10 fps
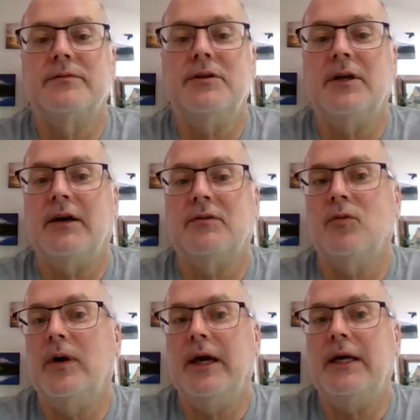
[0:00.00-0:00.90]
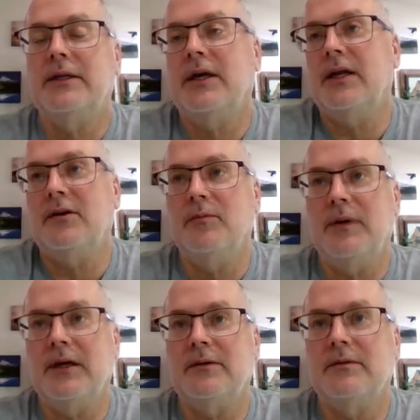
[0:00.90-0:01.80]
you'd have to wait, and you
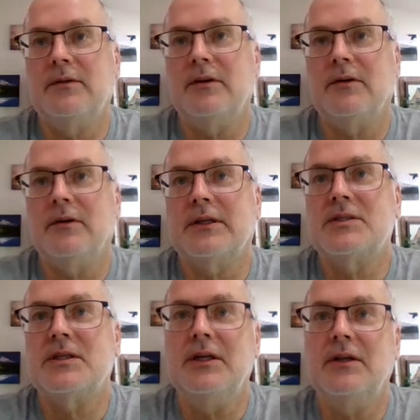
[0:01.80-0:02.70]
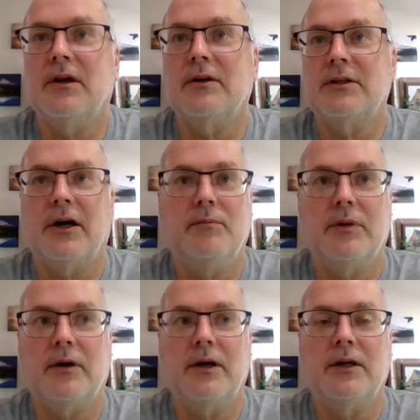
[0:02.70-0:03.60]
may, exceed our time
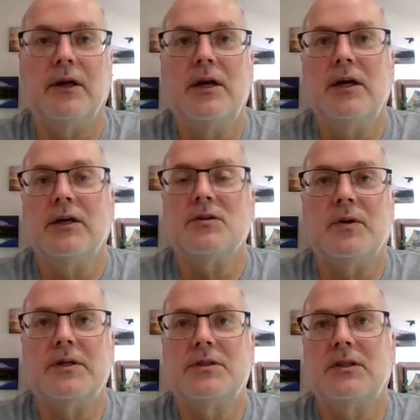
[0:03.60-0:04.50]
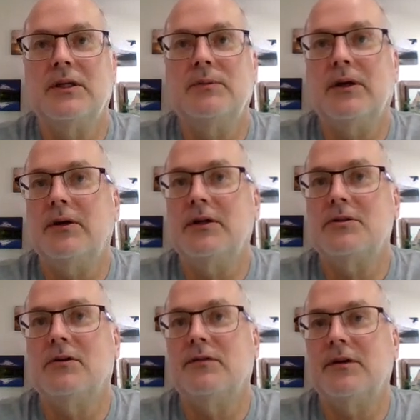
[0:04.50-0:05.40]
period. Because once the
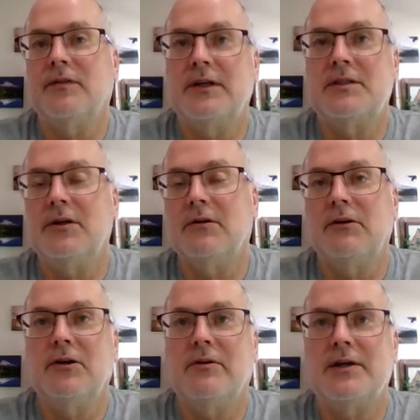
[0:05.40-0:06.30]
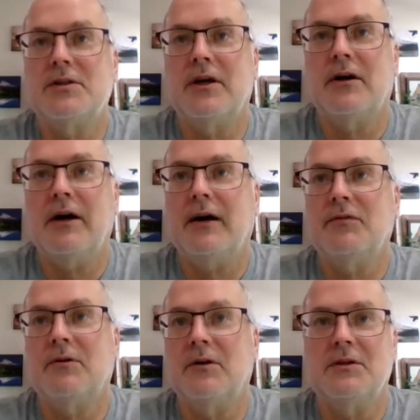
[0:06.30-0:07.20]
period's over, if I see a request there
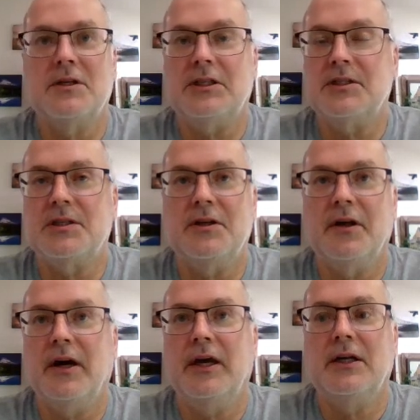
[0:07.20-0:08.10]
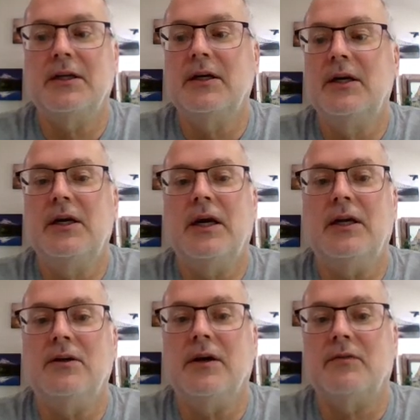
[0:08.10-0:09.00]
afterwards, I just deny it,
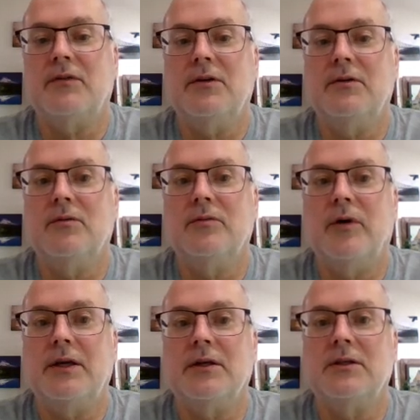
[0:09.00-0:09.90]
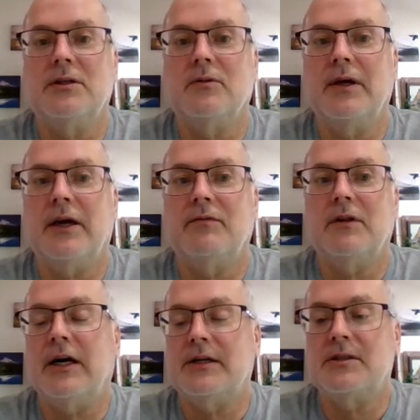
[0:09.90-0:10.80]
and you have to wait until we have
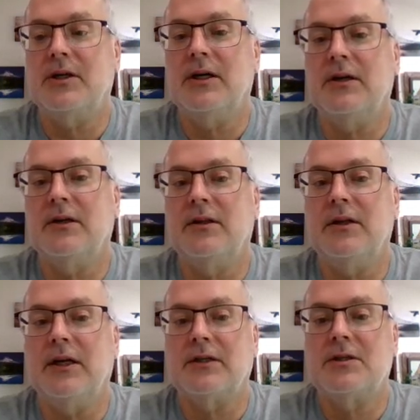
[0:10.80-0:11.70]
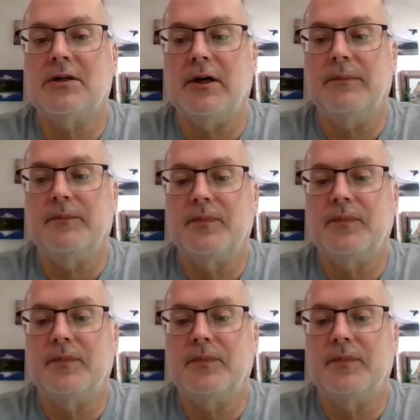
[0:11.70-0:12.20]
class again the next time.